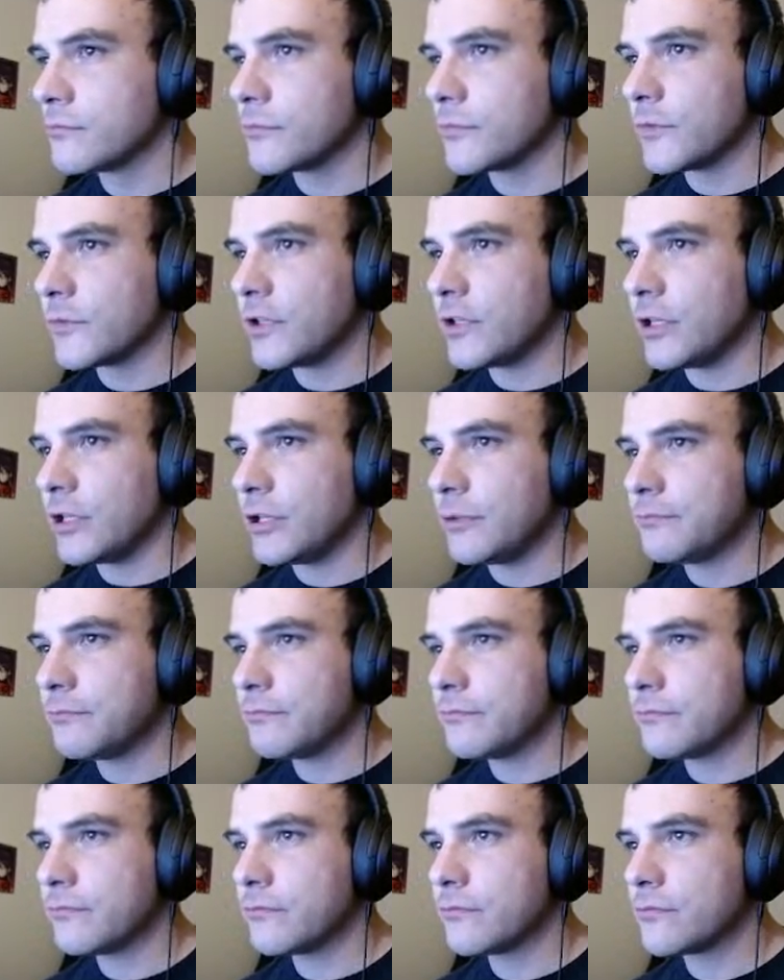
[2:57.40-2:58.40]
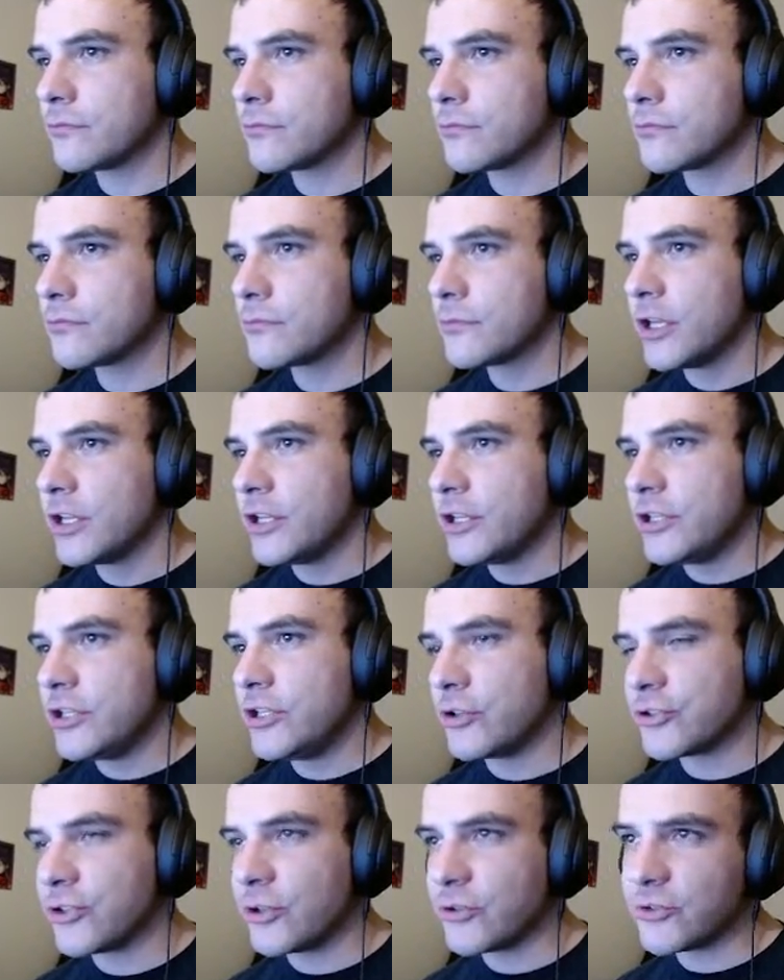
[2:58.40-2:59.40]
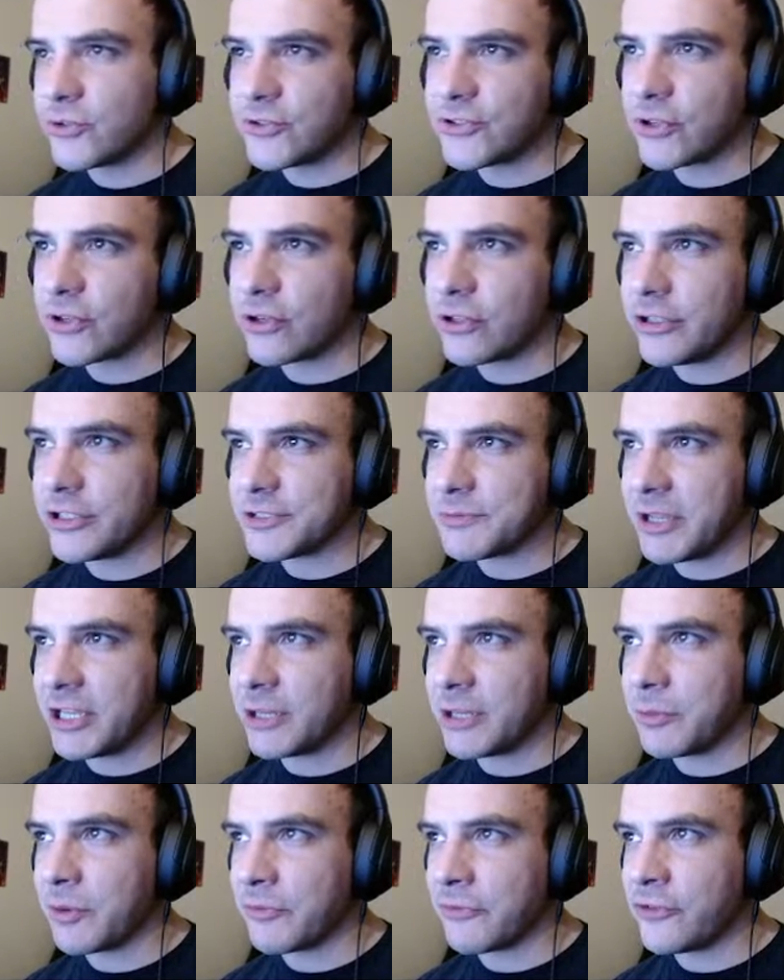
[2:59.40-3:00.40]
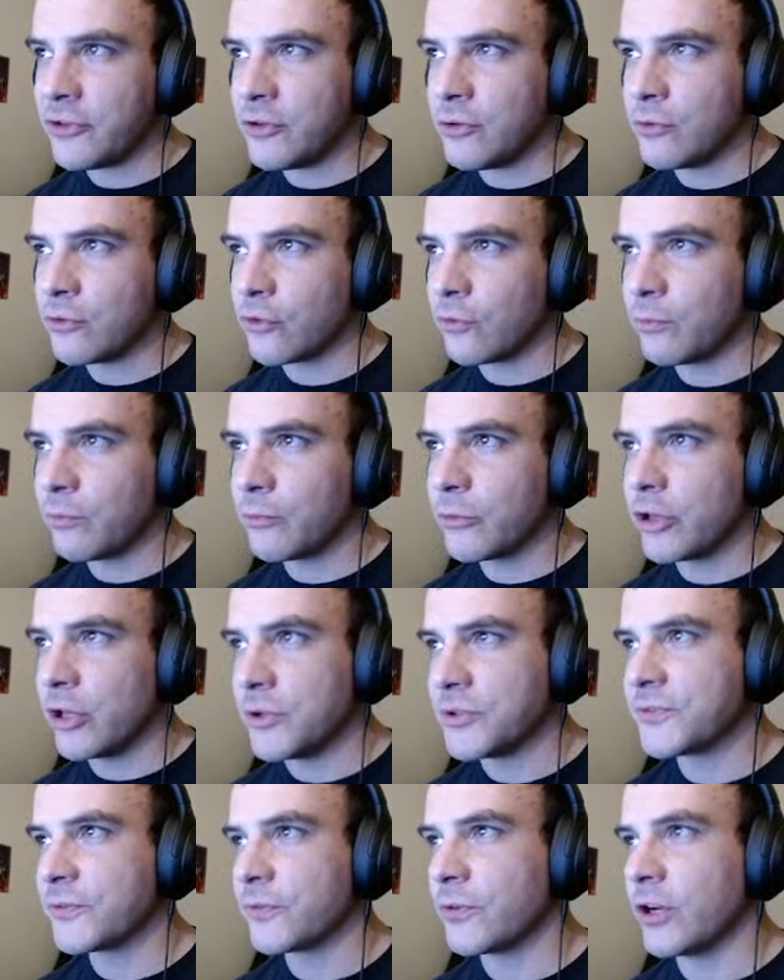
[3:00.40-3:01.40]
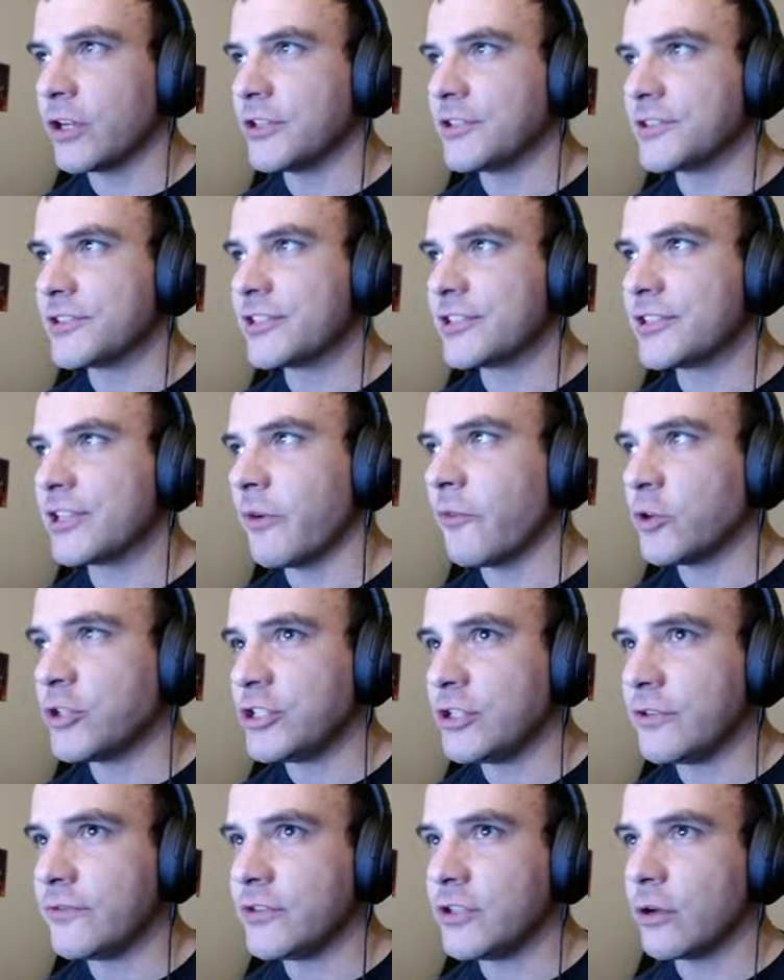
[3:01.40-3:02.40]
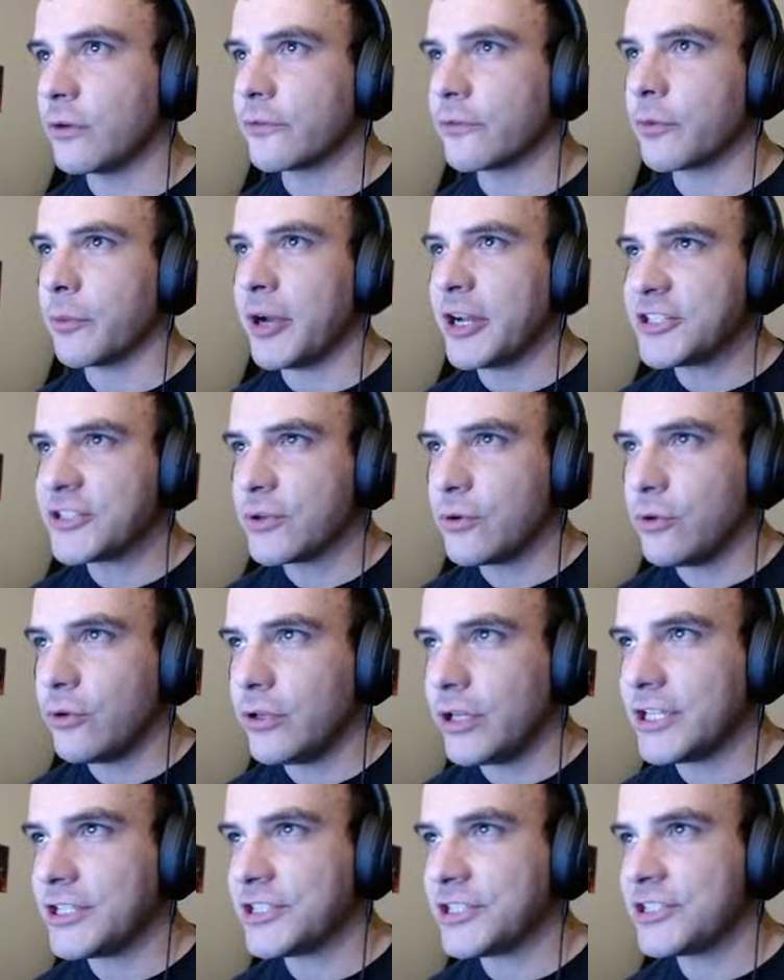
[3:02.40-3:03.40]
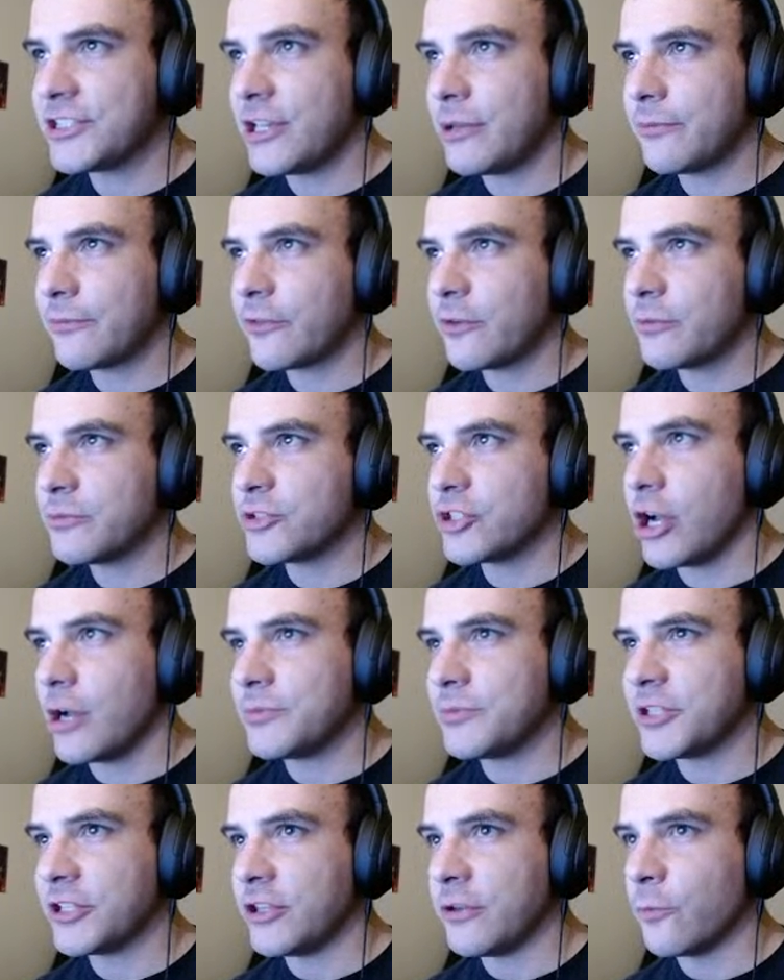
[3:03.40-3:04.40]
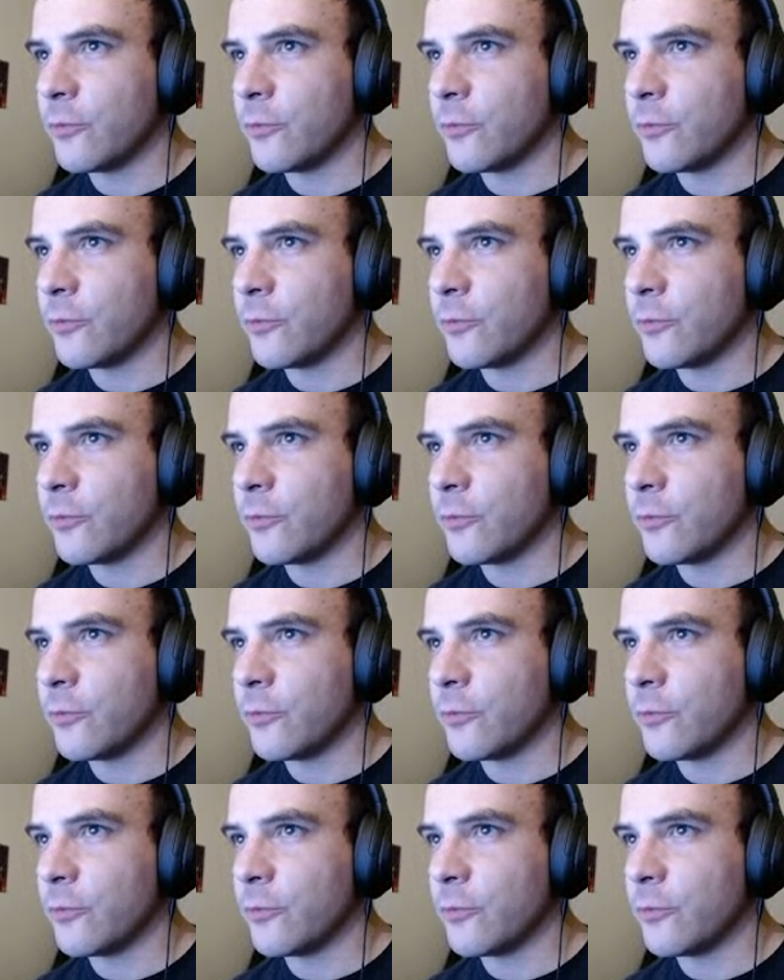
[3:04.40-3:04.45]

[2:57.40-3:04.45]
Okay. Your social circle is made up of a few close friends, some of which you've known from high school and some from jobs that you've